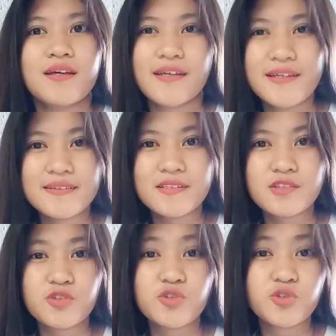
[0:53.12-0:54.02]

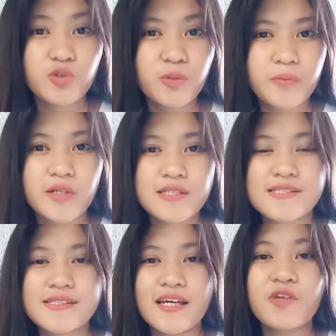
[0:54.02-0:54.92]
hitting two birds
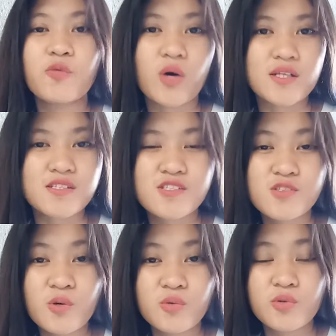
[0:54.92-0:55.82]
in one
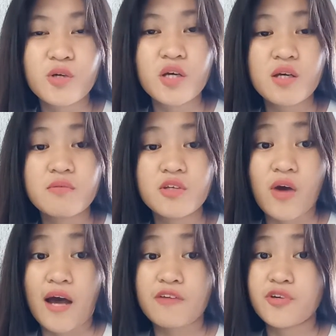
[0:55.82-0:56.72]
stone. You
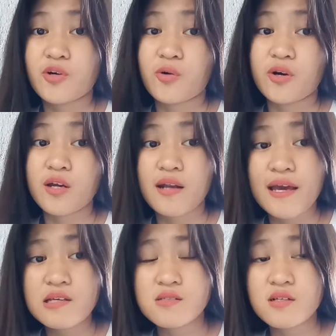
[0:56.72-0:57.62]
have your
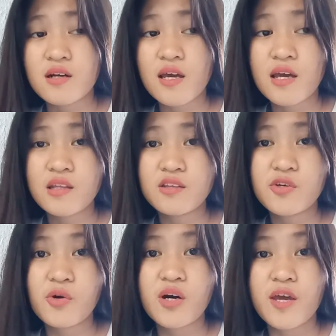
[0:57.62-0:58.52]
organizer and
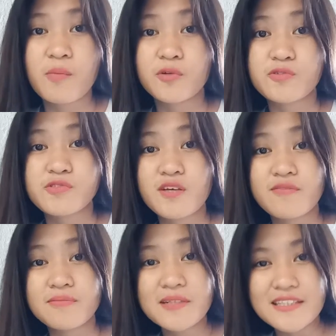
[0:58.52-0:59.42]
you are able to
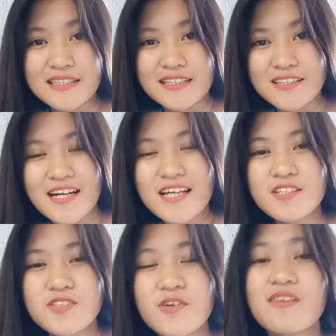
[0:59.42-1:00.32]
save money, right?
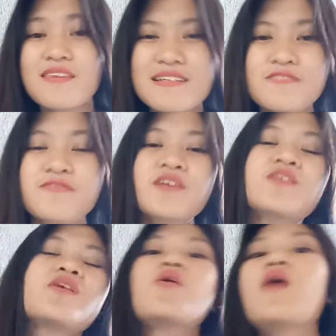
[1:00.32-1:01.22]
So in this
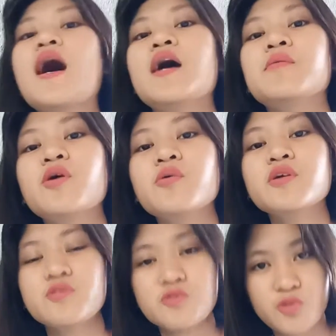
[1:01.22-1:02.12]
video, I am
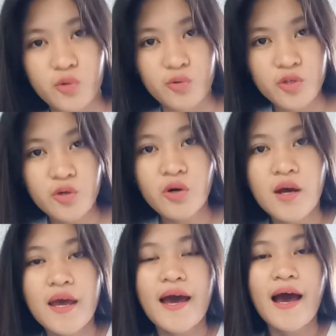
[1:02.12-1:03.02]
going to show you
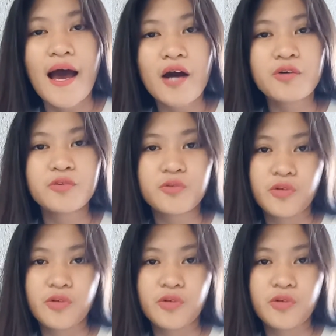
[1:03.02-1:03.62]
how to